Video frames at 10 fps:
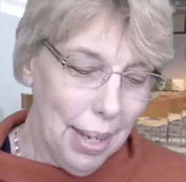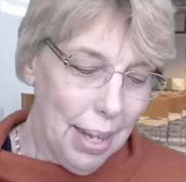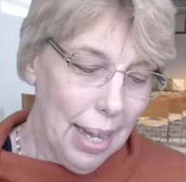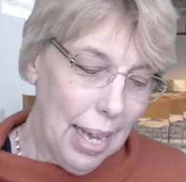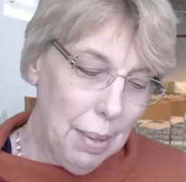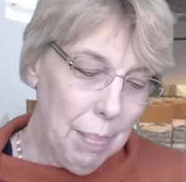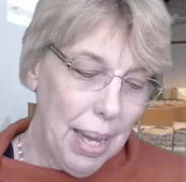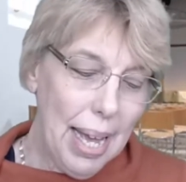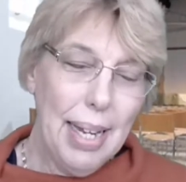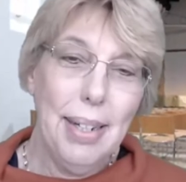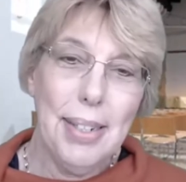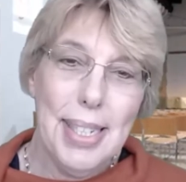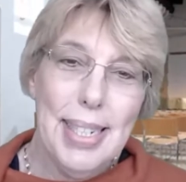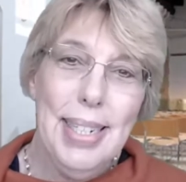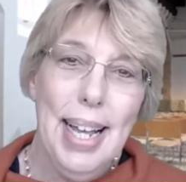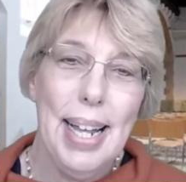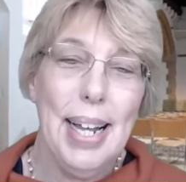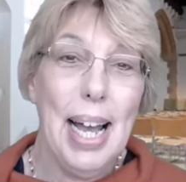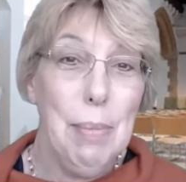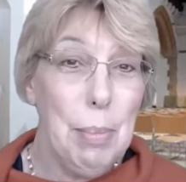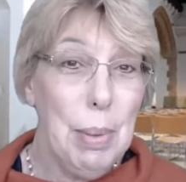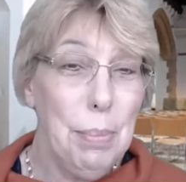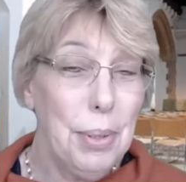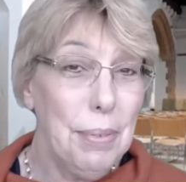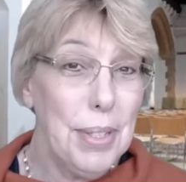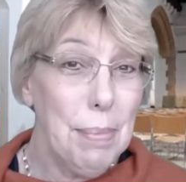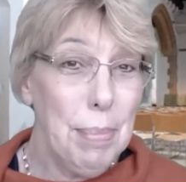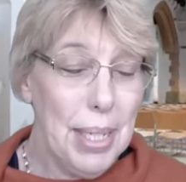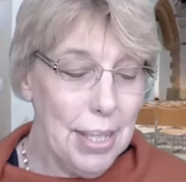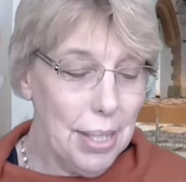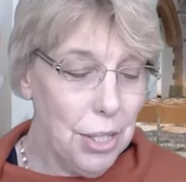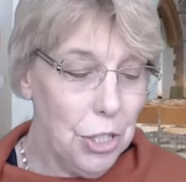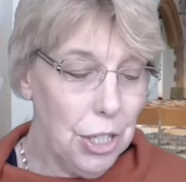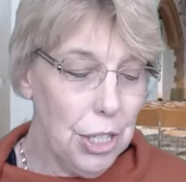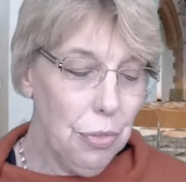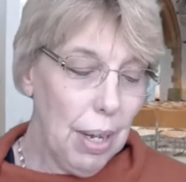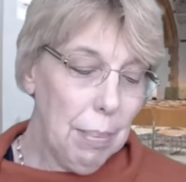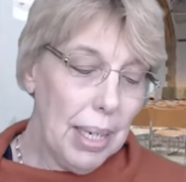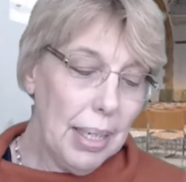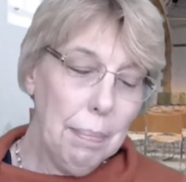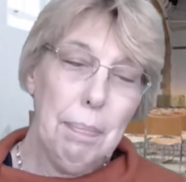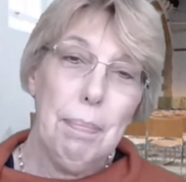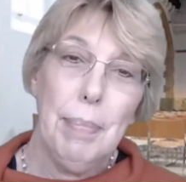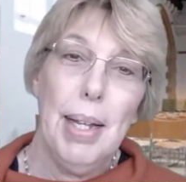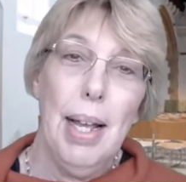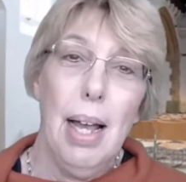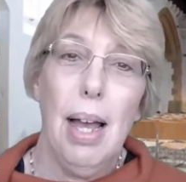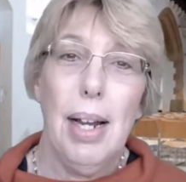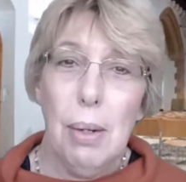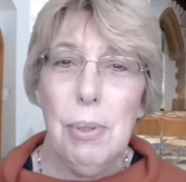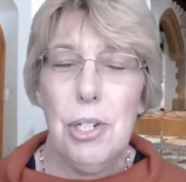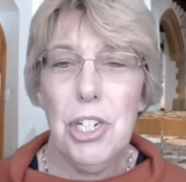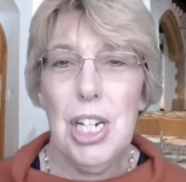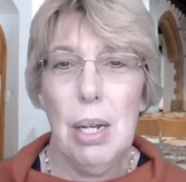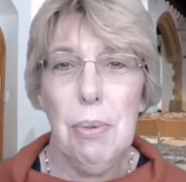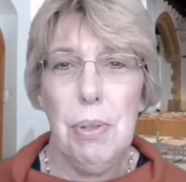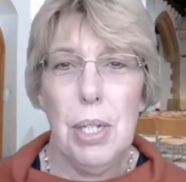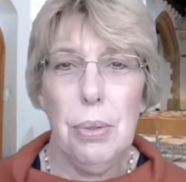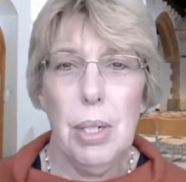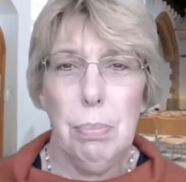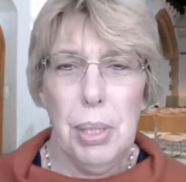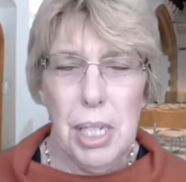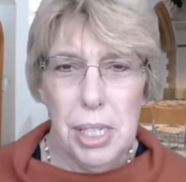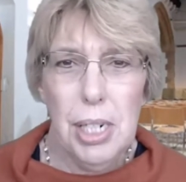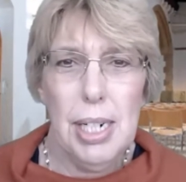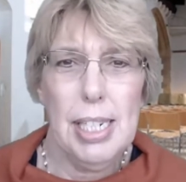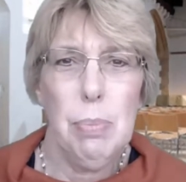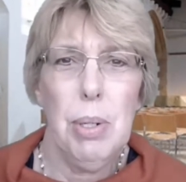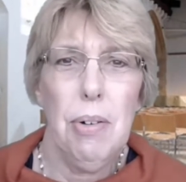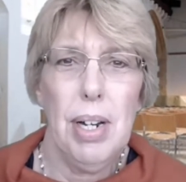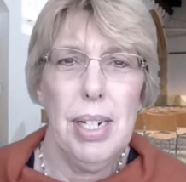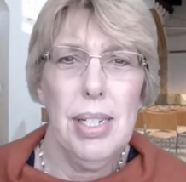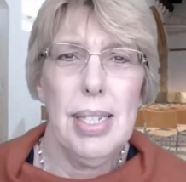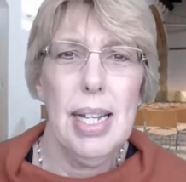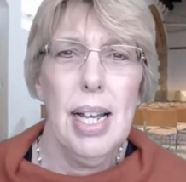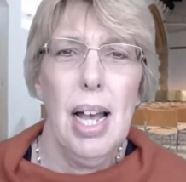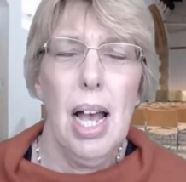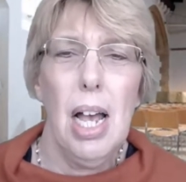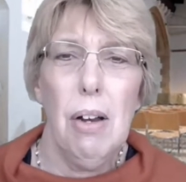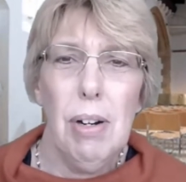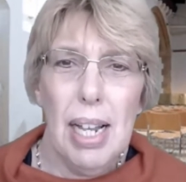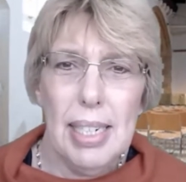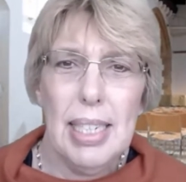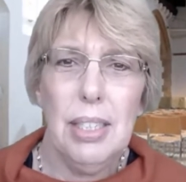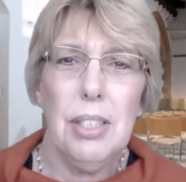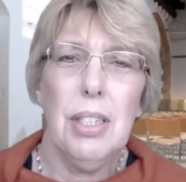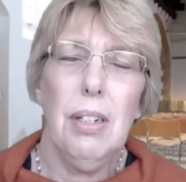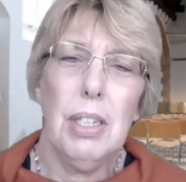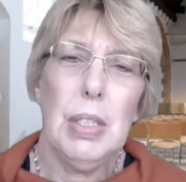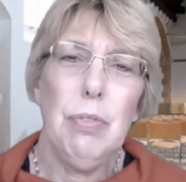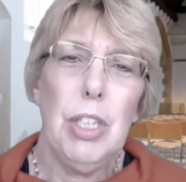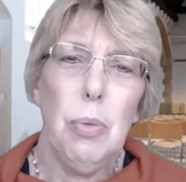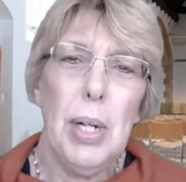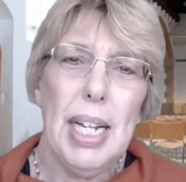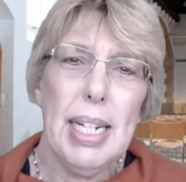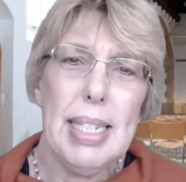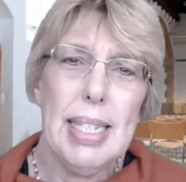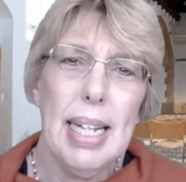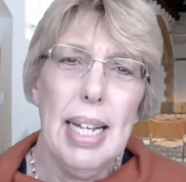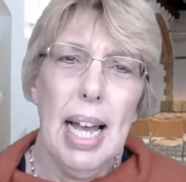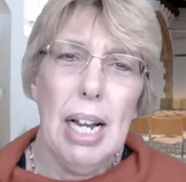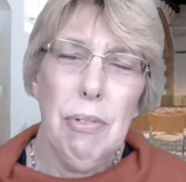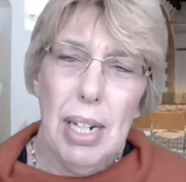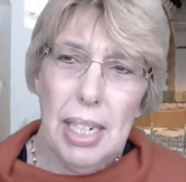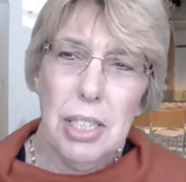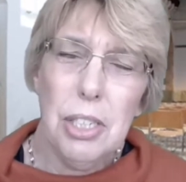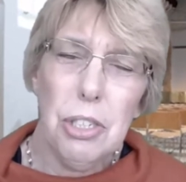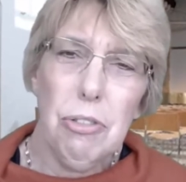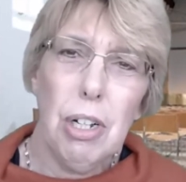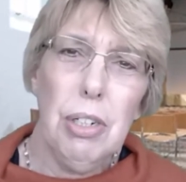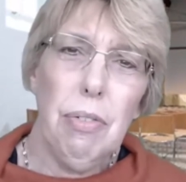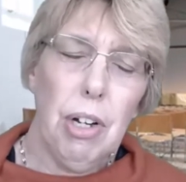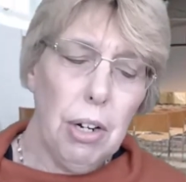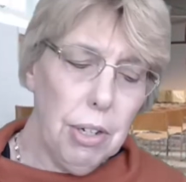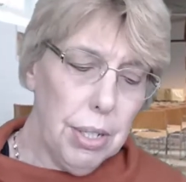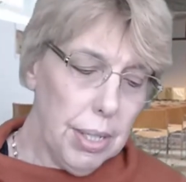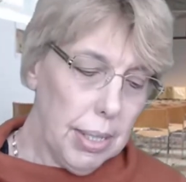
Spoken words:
I'm Anne Hudson, and I'm a member of St. Peter's Church family. And I want to share with you a personal experience relating to the last few weeks and related to coronavirus.